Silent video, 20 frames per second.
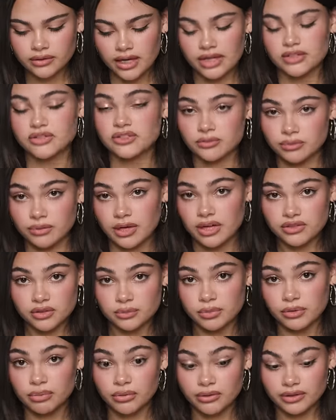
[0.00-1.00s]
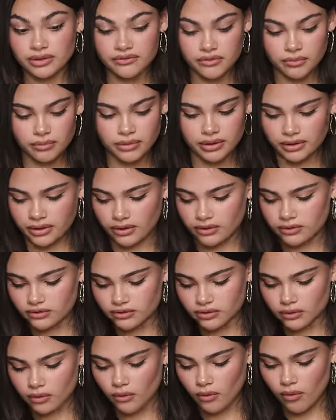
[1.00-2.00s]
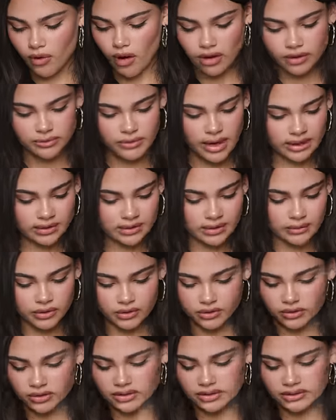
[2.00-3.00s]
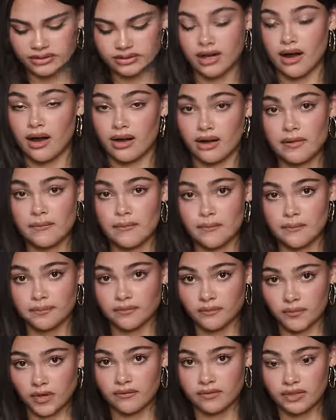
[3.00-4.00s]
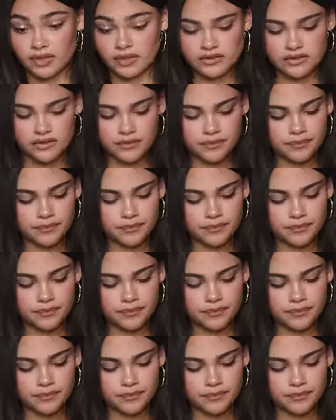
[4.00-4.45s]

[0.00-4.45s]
I should be pretty familiar. So automatically I'm gonna look at the tongue of these.